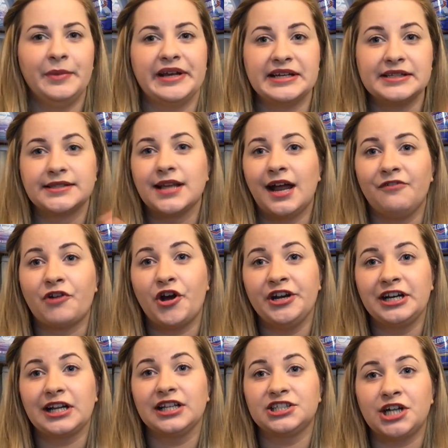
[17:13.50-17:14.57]
because I've got
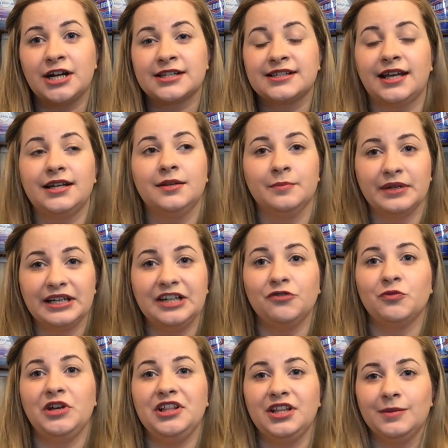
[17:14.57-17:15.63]
an English accent, and
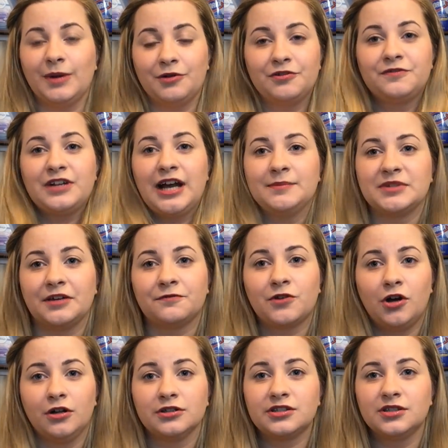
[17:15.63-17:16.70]
believe me, the amount of times I've
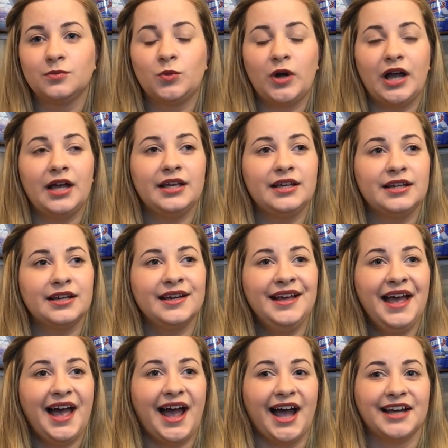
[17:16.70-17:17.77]
called somewhere here
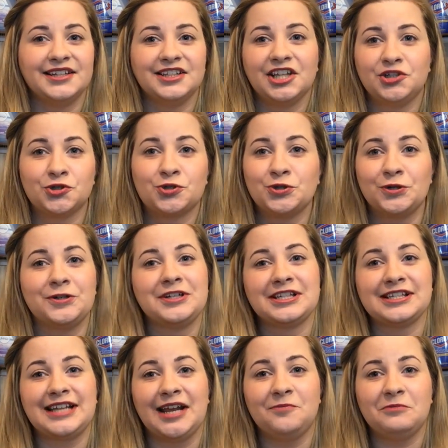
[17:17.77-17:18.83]
and they just don't
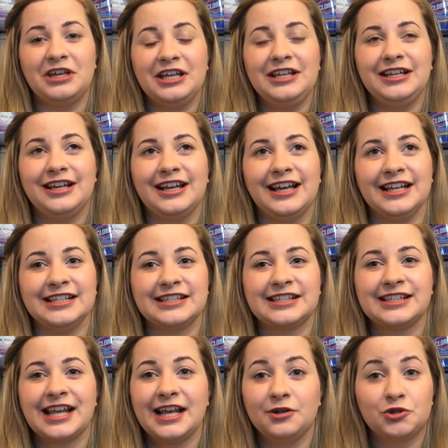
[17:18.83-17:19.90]
understand me
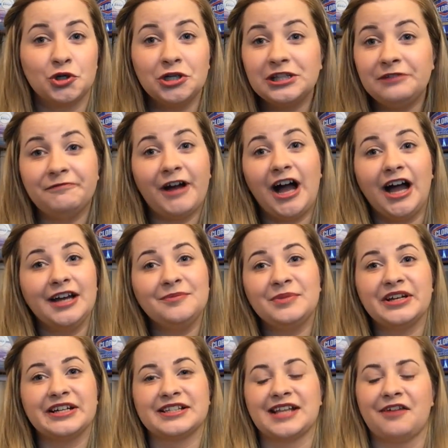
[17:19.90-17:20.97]
is totally fine,
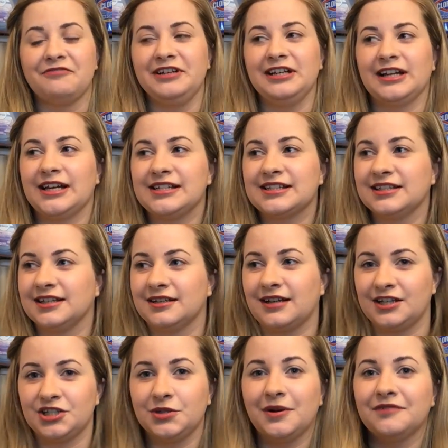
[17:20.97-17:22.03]
because I realise that
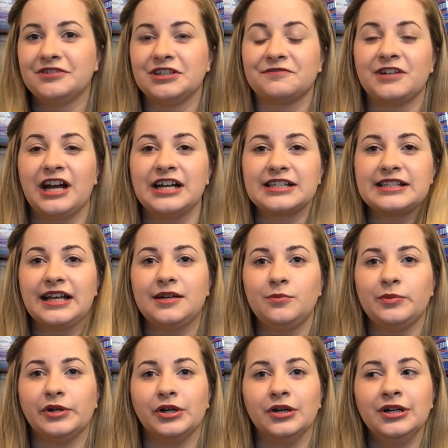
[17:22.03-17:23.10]
I do have a different
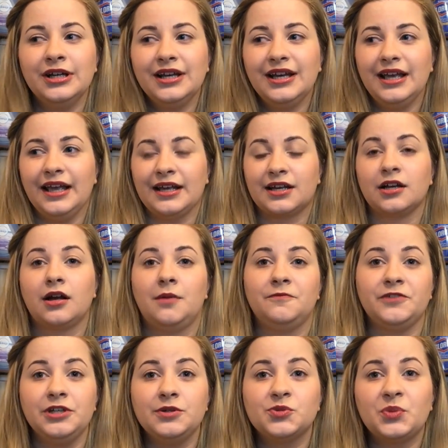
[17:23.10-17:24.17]
accent, but it can
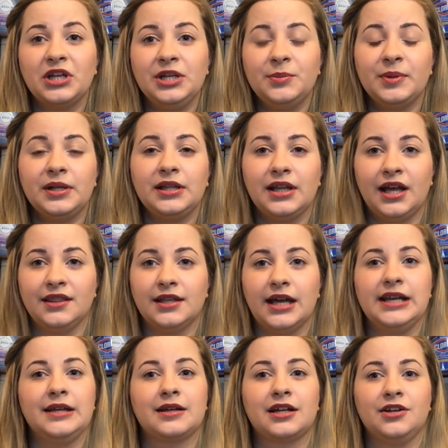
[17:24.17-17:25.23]
confuse people, and
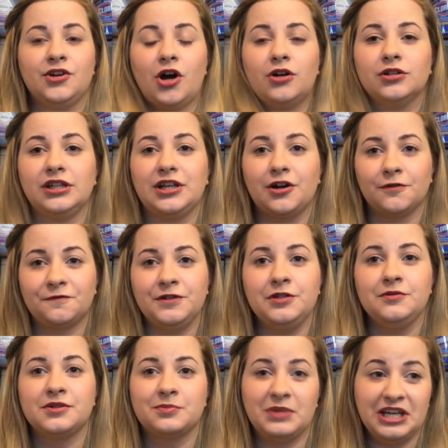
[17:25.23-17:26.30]
then it can not only
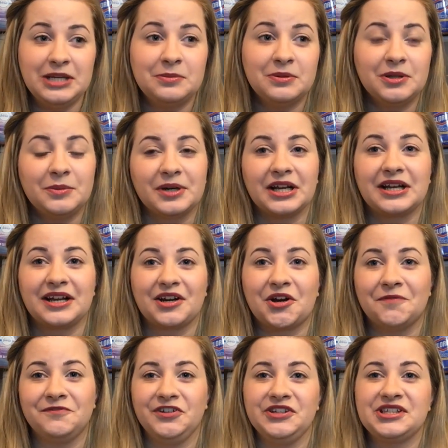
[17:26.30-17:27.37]
confuse people but it can
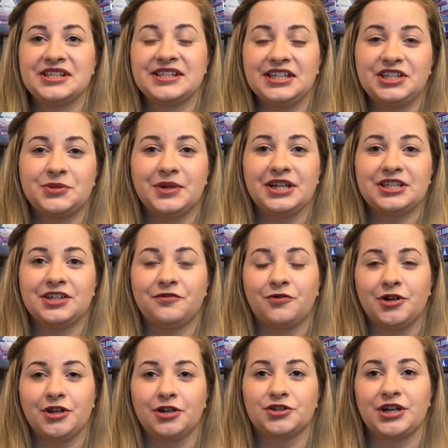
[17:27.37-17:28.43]
confuse the situation of
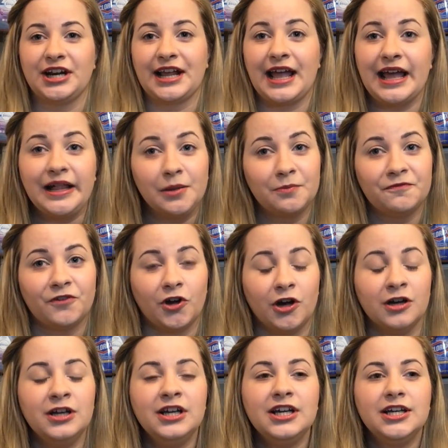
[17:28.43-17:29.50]
what you're trying to get help
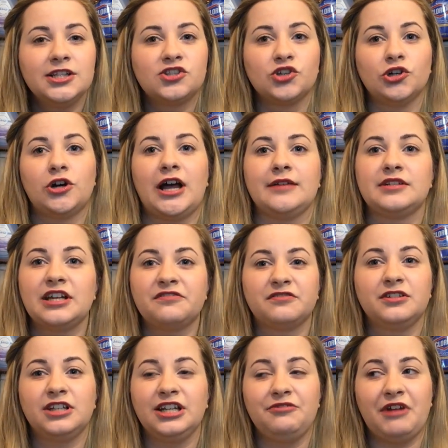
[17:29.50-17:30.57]
for. So I
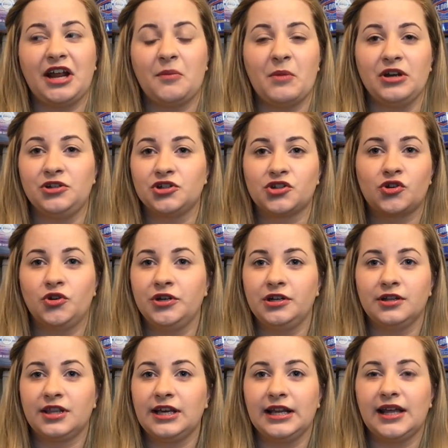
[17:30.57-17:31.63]
definitely recommend just going
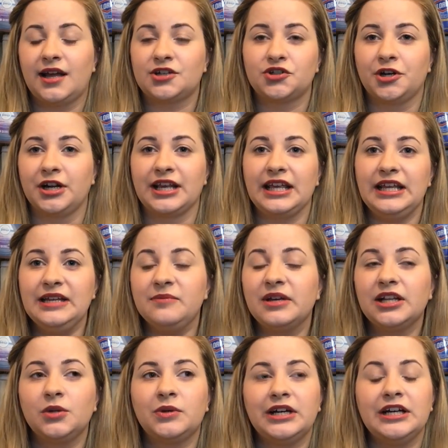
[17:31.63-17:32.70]
to the electronic
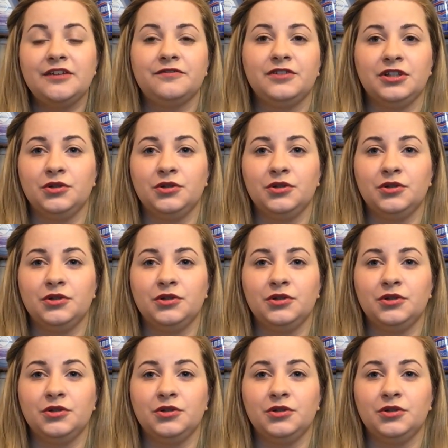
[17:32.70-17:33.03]
email way